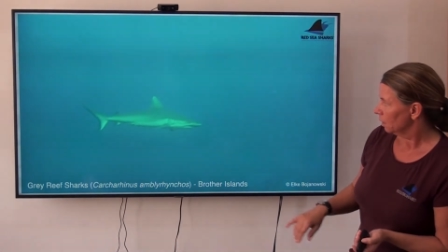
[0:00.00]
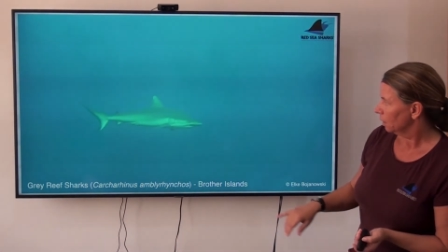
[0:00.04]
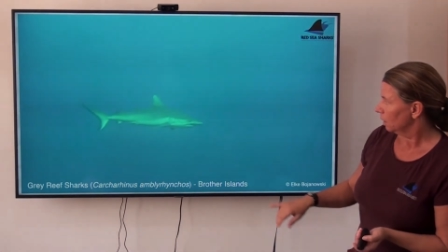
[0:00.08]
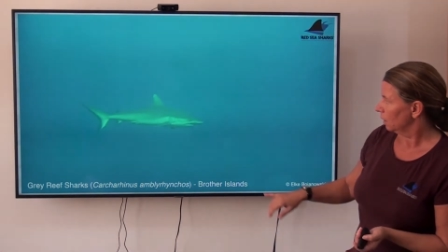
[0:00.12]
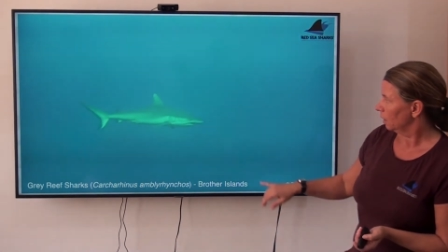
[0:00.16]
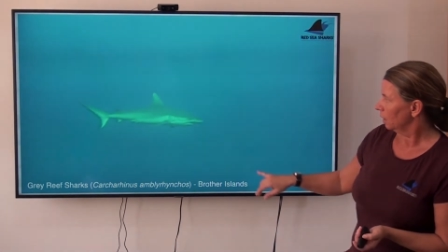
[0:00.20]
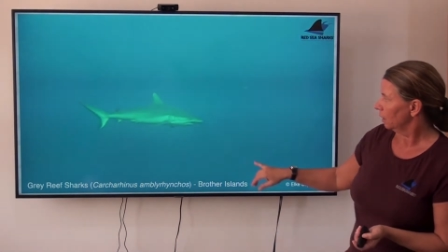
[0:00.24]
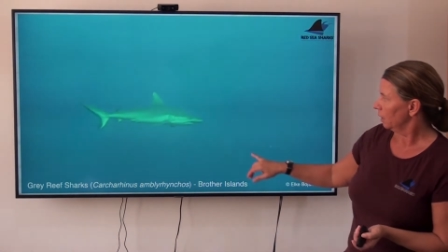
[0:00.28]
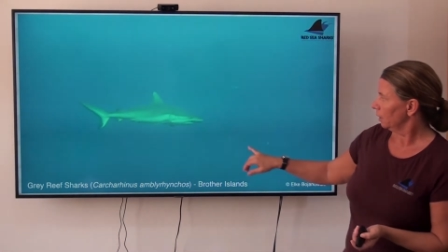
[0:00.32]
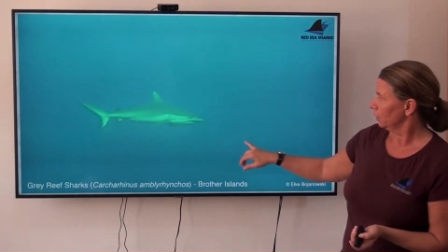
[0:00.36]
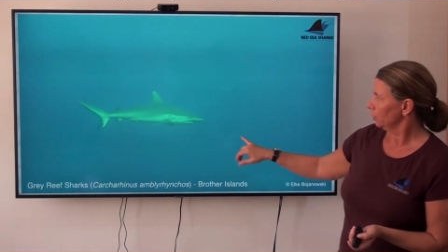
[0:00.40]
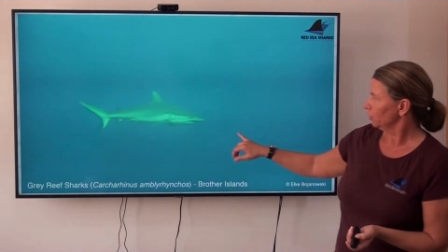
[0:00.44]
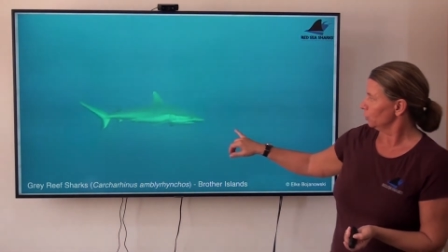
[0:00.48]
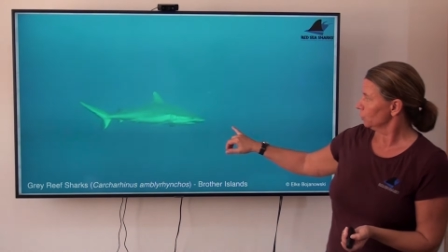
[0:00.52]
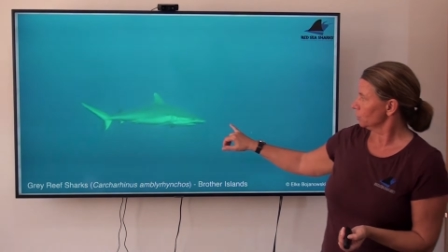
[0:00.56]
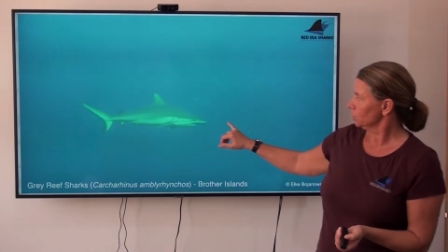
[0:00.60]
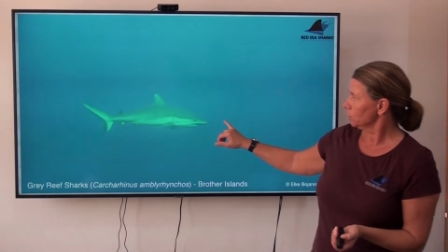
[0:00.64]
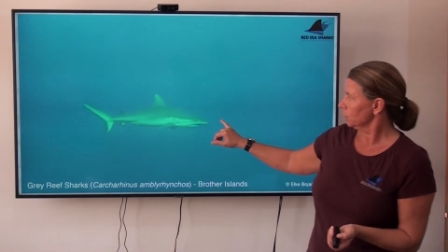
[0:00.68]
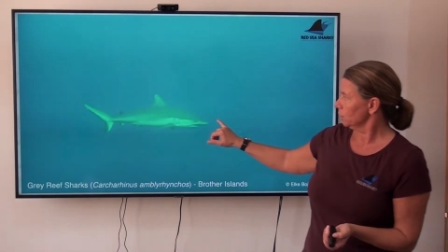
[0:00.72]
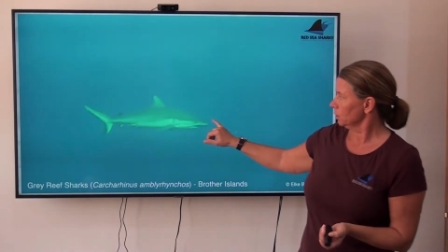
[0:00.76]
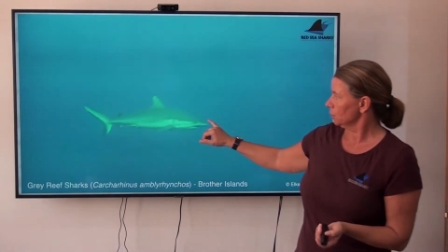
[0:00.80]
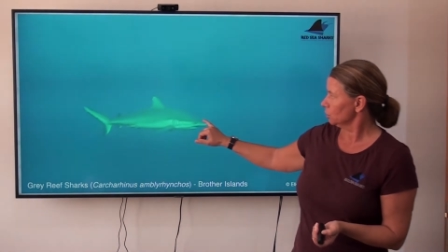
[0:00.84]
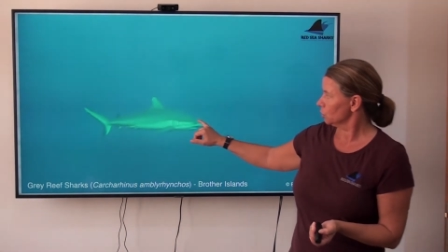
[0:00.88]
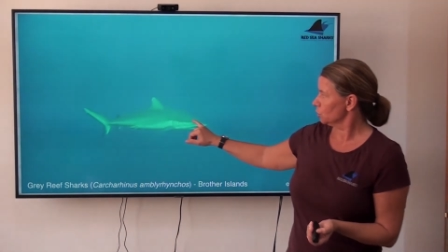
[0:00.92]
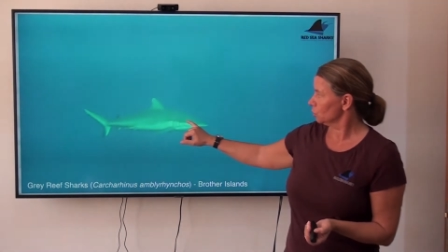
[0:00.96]
And you
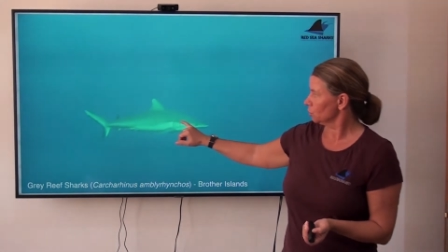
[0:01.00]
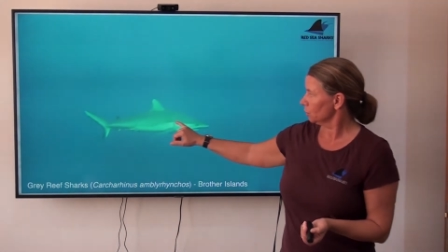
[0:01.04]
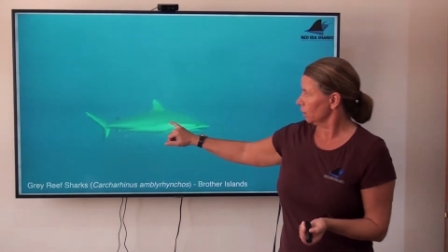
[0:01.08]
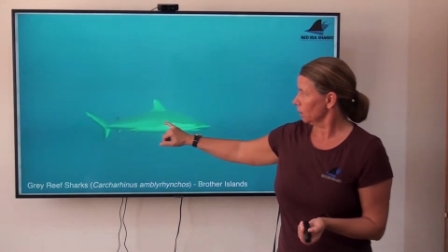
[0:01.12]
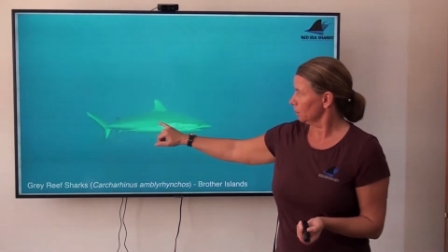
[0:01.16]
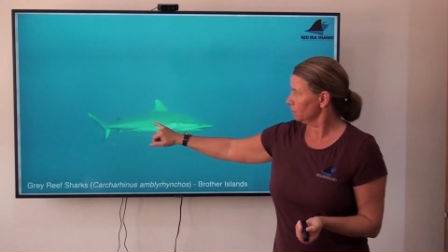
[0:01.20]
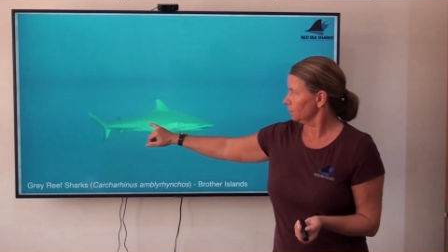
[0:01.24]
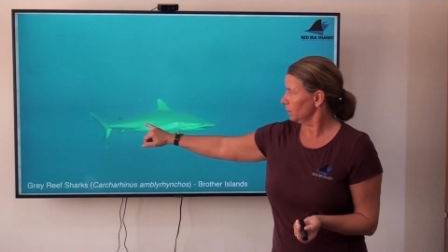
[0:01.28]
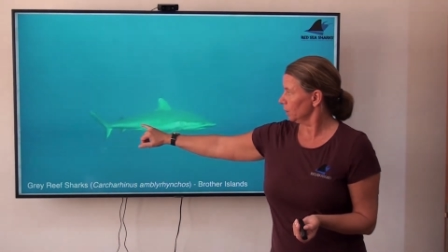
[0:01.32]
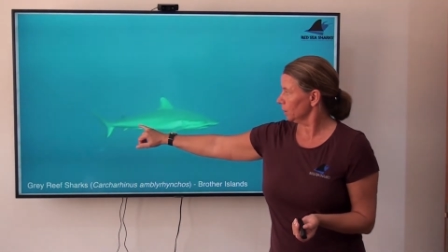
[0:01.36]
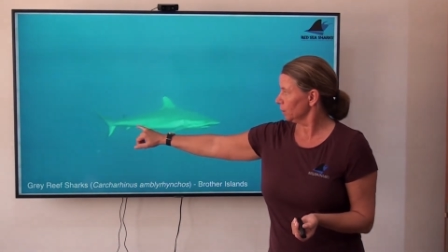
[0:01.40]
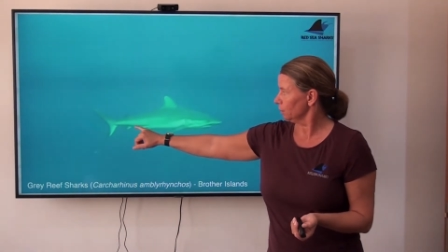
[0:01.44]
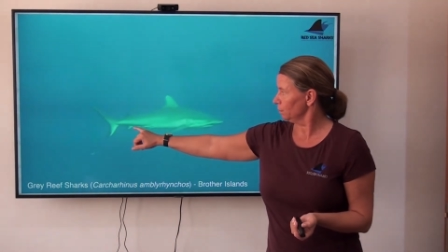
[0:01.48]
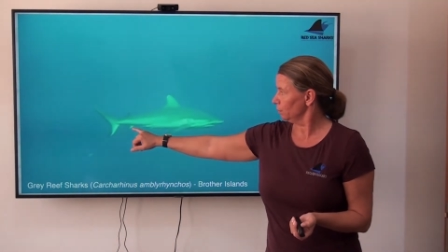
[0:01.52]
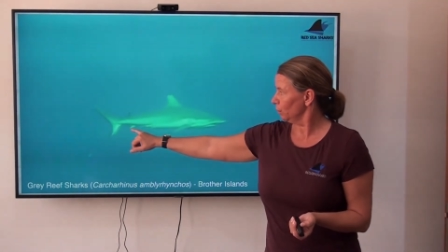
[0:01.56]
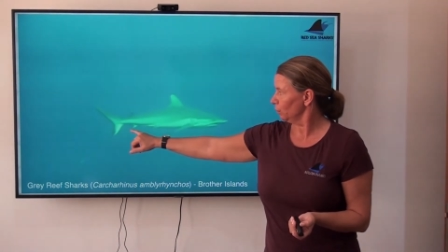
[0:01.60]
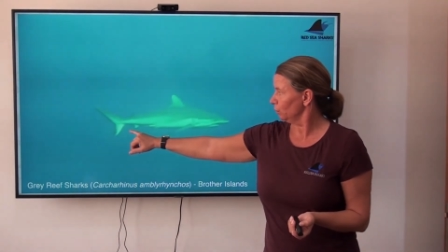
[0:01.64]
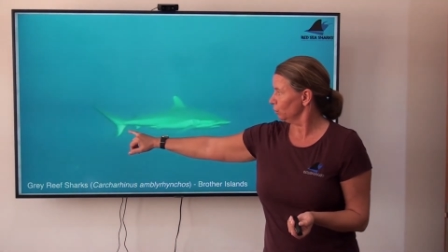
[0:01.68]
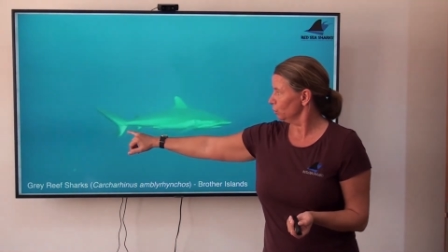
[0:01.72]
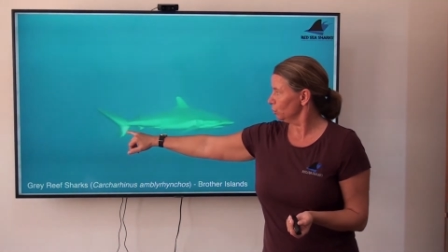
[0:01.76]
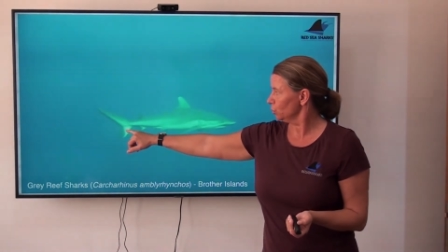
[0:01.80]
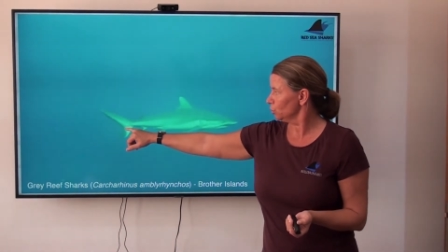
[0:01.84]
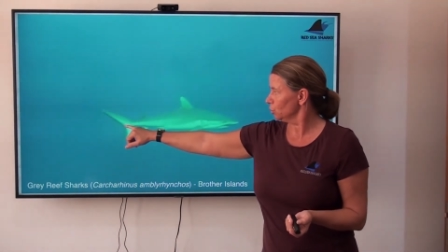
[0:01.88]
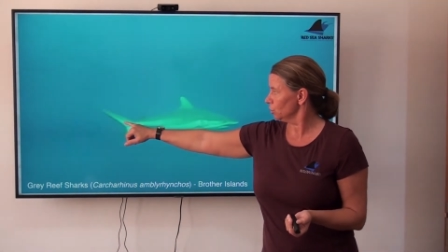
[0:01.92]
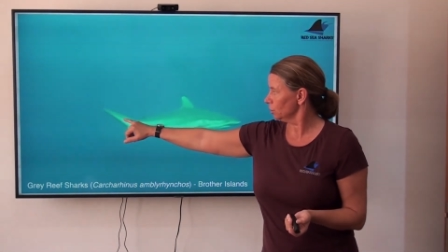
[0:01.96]
see straight body
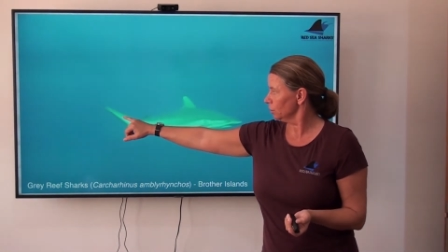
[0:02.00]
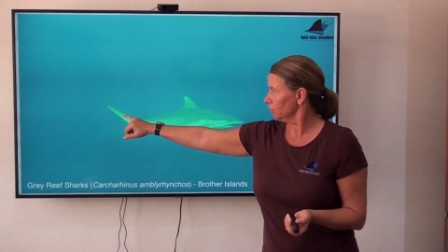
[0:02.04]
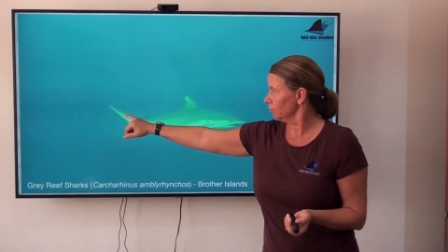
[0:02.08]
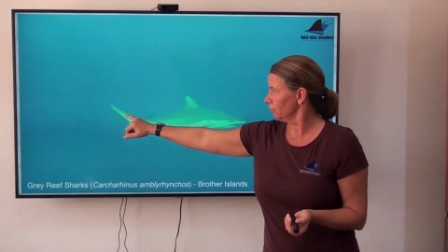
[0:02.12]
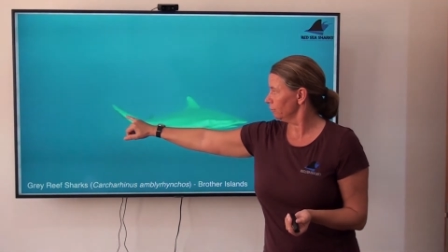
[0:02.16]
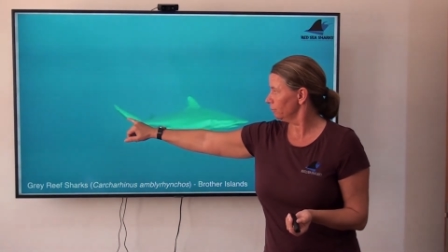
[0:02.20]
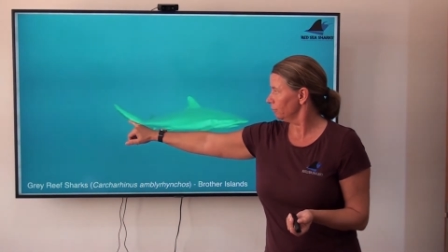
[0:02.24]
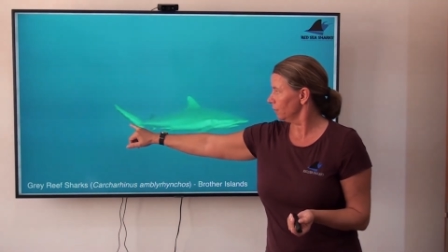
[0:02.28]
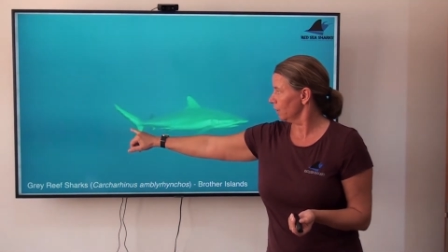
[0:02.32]
posture,